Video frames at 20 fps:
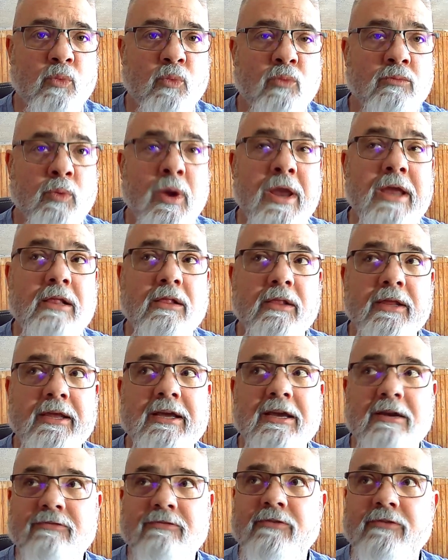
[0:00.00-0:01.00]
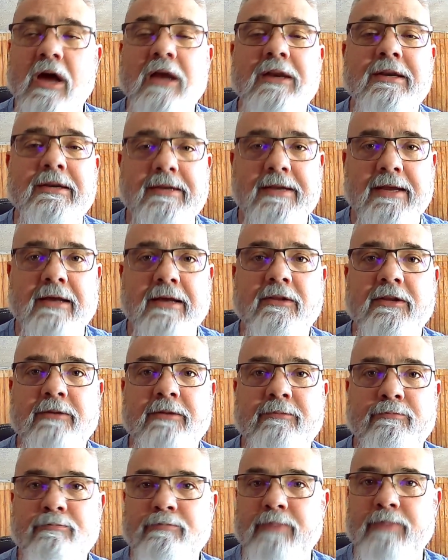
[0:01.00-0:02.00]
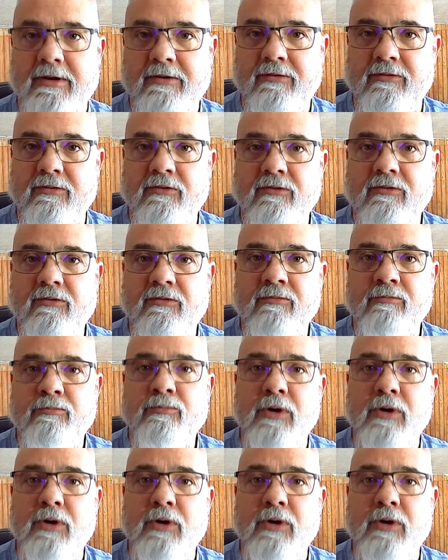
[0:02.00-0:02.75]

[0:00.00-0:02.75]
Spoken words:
weekly, if not daily basis.